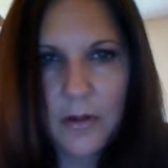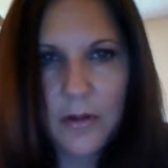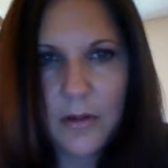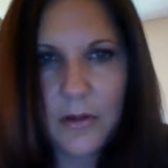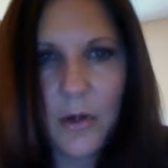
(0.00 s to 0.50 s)

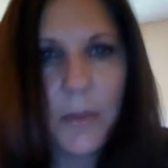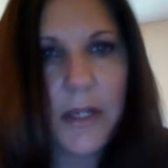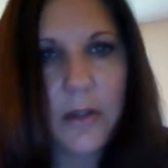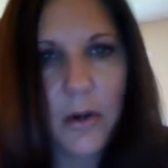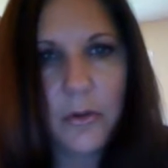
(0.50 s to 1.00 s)
Nobody
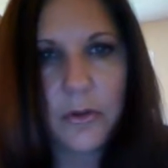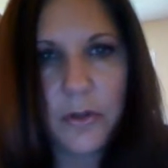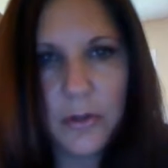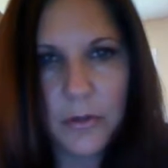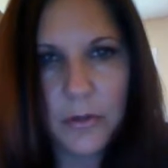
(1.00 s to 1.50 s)
knows
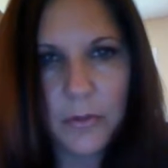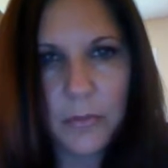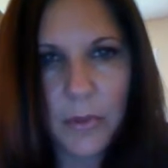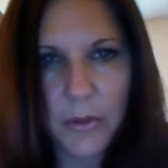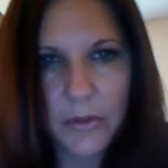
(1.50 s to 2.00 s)
you
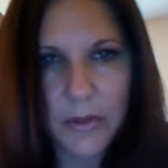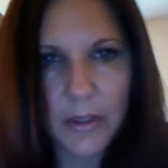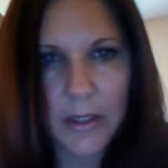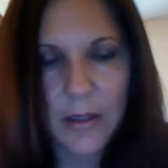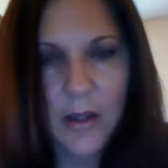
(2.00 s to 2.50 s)

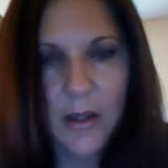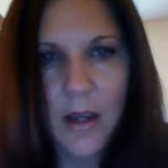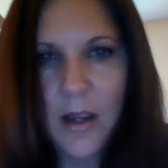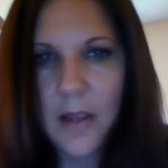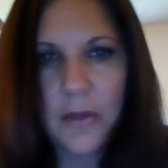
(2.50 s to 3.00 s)
personally.
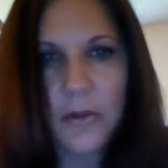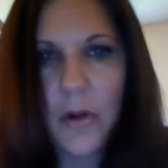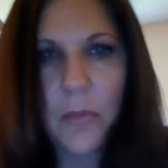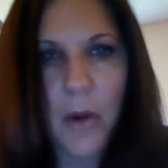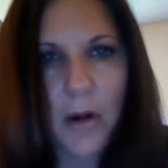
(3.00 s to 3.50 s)
There's
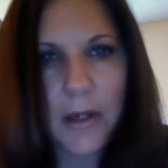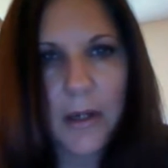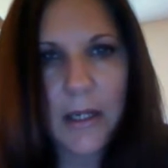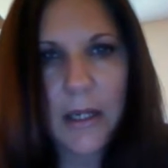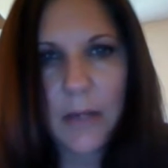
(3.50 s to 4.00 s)
no
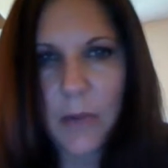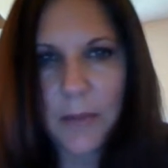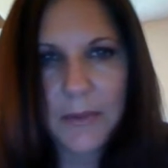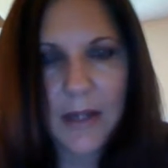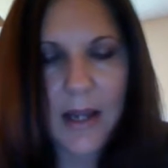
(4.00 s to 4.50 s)
marketing,
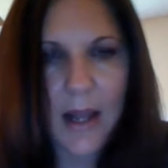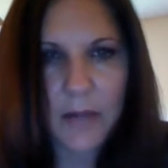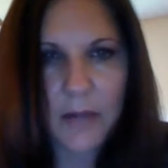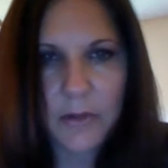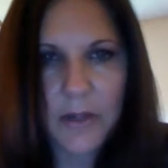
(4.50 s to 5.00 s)
website,
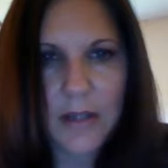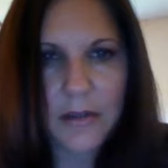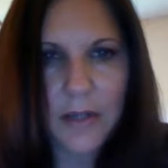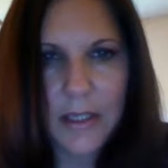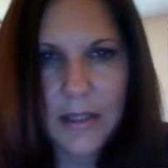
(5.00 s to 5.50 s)

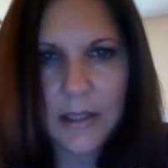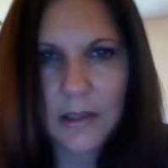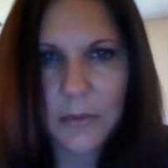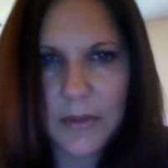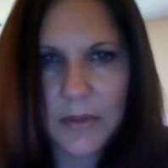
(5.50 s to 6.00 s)
advertising, or anything
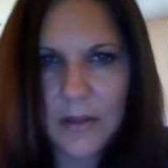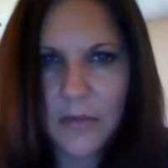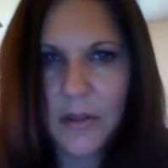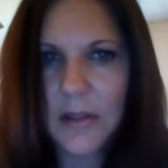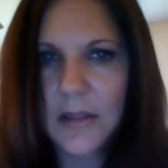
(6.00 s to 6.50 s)
that
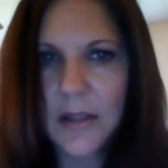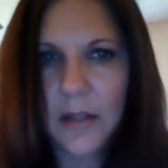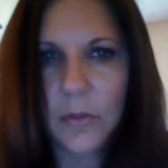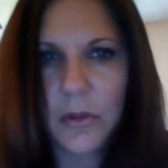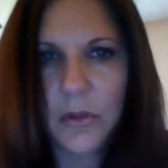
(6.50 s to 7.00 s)
specifically
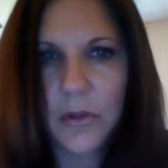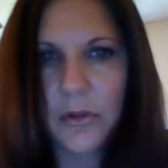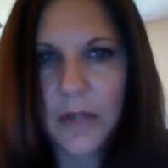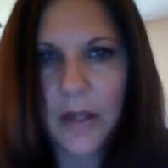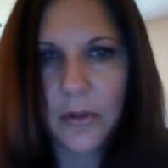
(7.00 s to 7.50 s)
says what your
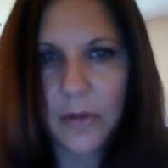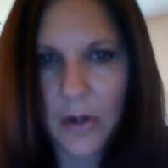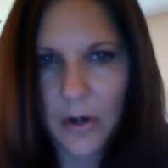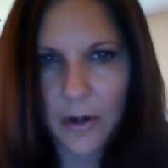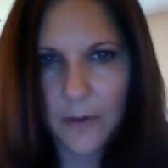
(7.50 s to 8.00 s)
skills
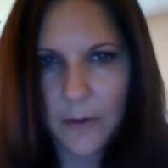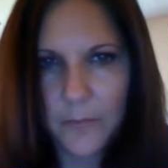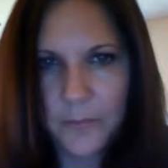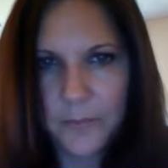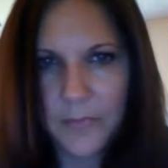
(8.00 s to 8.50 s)
are.
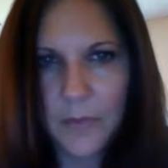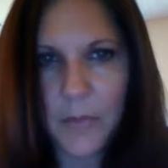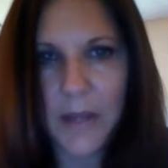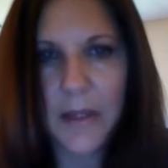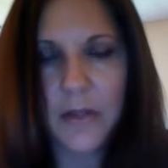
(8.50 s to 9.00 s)

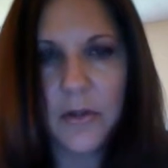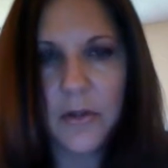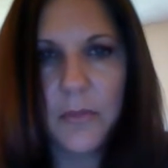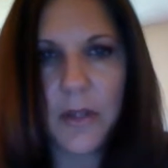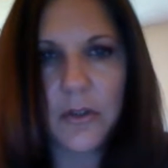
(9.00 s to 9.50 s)
But they do
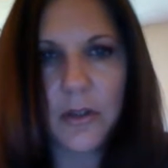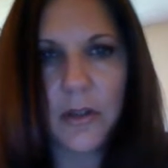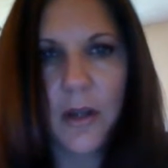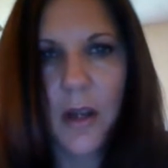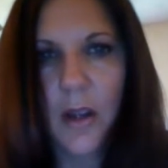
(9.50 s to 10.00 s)
mention
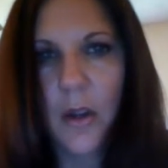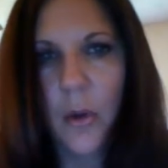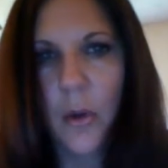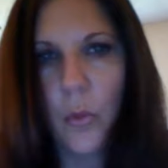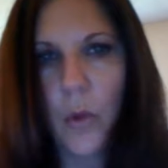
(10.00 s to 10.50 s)

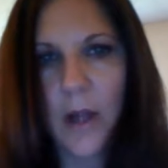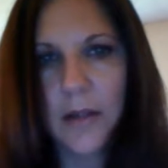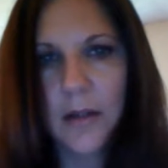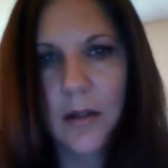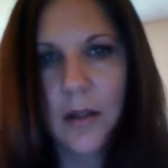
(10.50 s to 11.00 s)

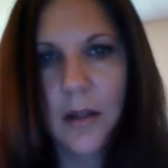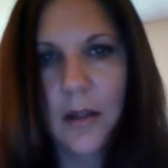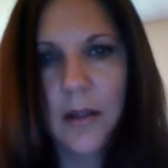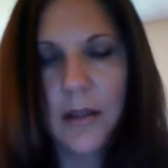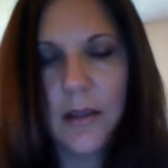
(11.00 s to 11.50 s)
what
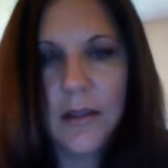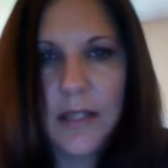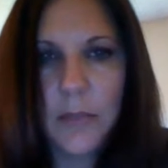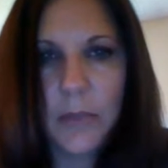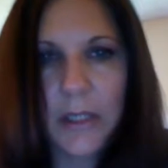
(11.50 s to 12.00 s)
the
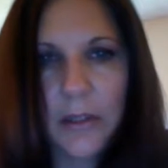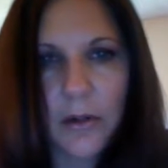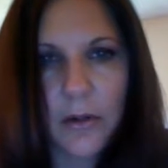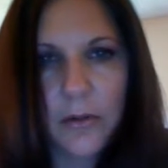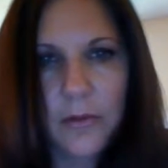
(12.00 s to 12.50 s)
team
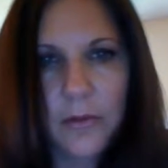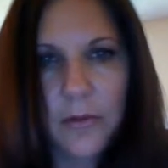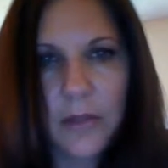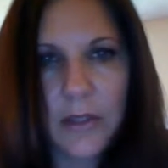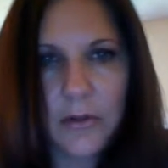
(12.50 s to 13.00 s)
leader
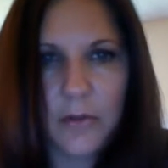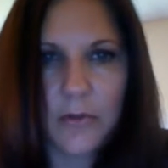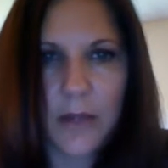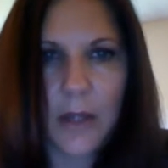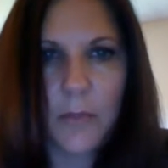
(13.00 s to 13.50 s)
can do
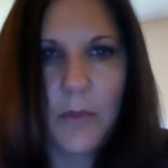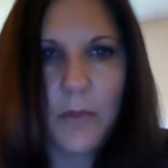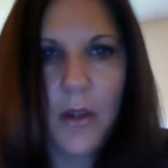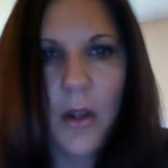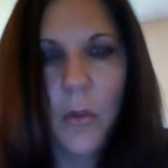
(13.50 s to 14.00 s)
for them,
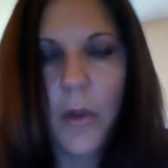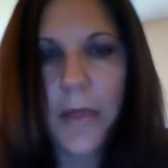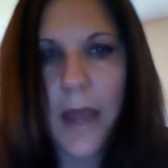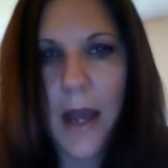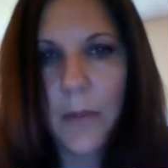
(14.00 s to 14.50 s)

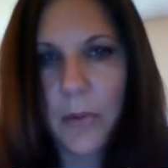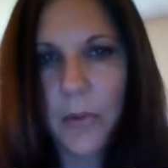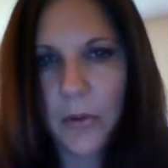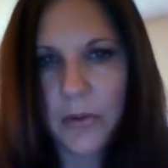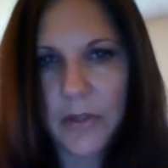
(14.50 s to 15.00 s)
what that
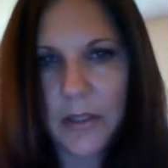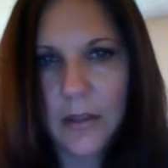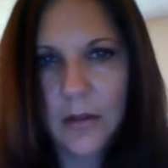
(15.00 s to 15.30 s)
person